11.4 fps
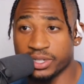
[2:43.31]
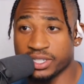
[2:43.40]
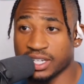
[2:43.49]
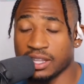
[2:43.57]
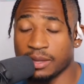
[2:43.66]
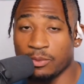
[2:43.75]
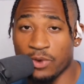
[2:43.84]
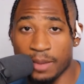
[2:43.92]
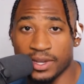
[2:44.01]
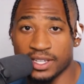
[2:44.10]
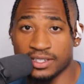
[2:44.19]
We send them
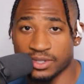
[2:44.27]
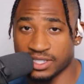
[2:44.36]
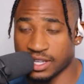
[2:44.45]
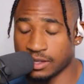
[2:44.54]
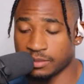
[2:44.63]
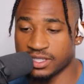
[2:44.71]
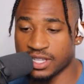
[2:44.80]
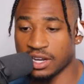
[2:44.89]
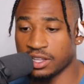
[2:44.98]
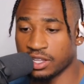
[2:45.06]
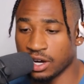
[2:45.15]
weapons. We send them
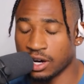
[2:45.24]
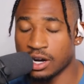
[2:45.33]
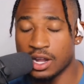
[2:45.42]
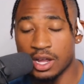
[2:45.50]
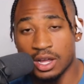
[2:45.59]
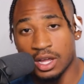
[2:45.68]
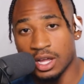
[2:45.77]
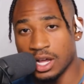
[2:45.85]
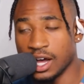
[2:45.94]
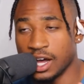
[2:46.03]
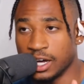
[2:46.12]
state of the art
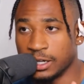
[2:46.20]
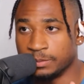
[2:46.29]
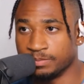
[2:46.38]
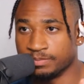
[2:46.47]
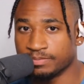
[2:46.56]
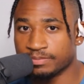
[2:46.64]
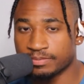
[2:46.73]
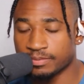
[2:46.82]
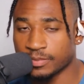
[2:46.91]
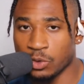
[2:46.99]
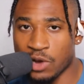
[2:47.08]
um,
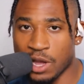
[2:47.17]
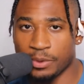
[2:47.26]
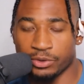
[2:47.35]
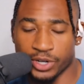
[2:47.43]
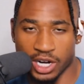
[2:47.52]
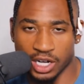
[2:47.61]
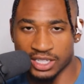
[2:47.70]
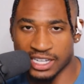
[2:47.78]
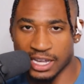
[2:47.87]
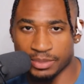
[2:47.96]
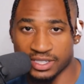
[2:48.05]
weaponry, all
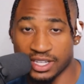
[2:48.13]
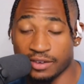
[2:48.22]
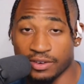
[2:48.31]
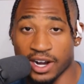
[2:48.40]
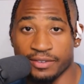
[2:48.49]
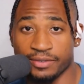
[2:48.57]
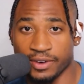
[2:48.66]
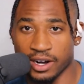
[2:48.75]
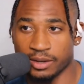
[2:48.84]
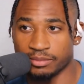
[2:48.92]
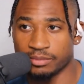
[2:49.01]
this type of stuff, right?
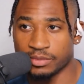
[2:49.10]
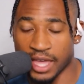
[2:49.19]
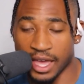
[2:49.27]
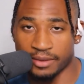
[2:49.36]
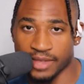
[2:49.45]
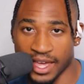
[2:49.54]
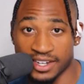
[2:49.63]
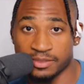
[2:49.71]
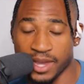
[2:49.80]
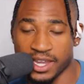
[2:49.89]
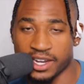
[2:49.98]
From that that
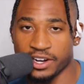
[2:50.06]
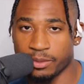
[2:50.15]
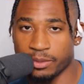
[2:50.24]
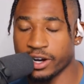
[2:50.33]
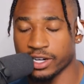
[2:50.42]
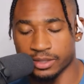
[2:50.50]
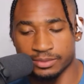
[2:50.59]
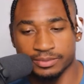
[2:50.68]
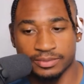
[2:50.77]
is made here in America.